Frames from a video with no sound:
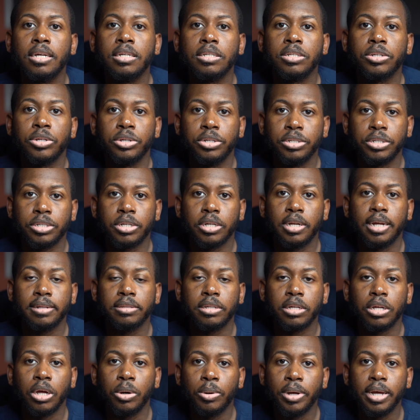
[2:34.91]
So you're just gonna have
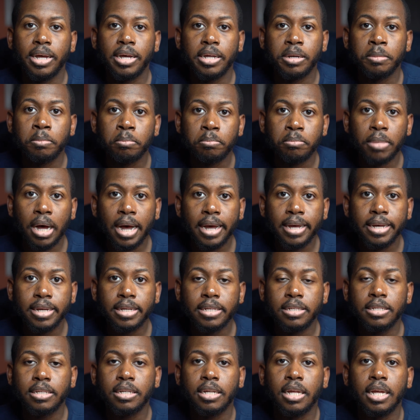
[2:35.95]
to go ahead, buy
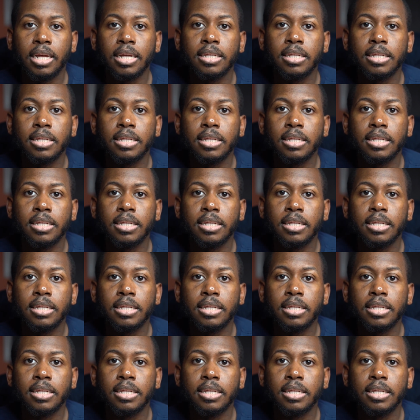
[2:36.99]
it,